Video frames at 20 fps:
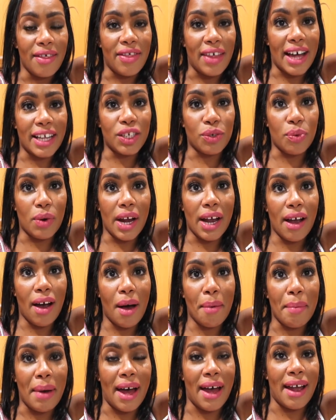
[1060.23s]
that's where I
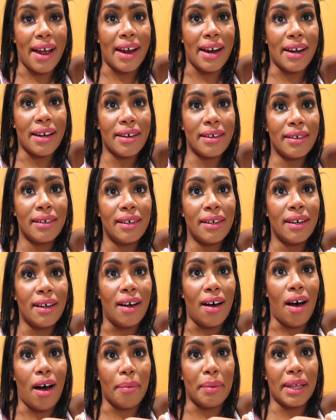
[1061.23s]
got mine.
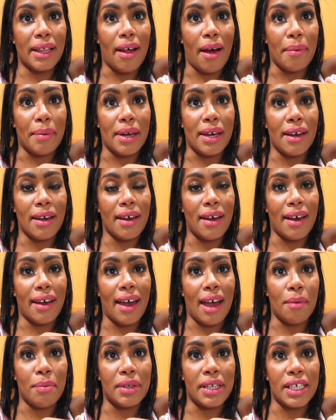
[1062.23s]
Hobby Lobby. It
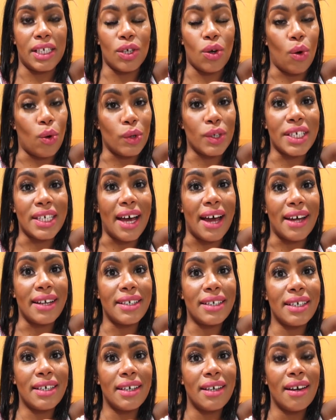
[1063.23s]
came in this whole
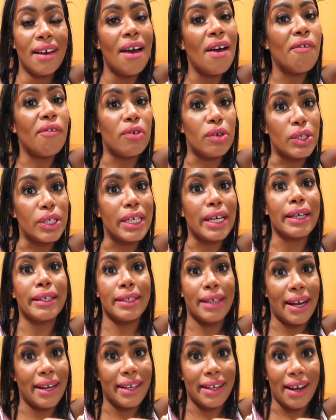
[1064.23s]
set for
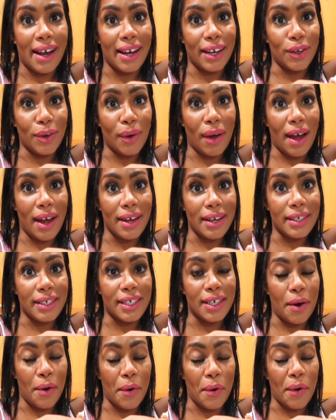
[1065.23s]
six ninety-nine, you guys.
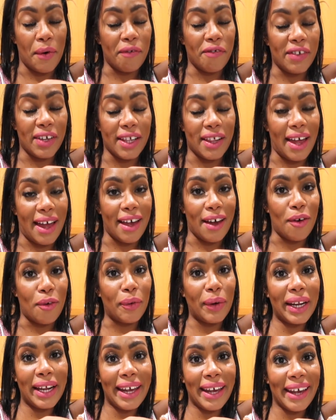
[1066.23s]
So feel like
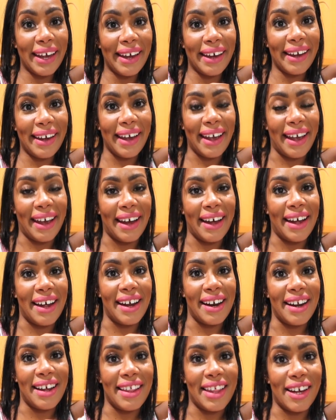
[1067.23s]
winning,
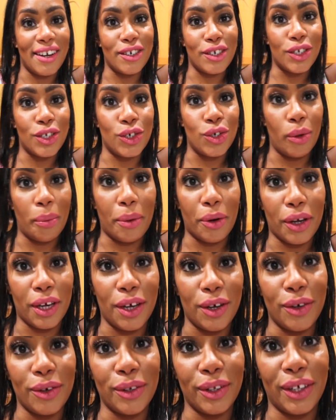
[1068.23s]
and they're super
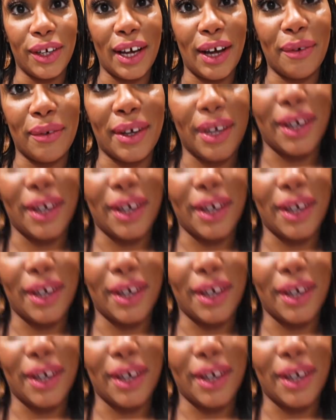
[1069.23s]
cute. Look how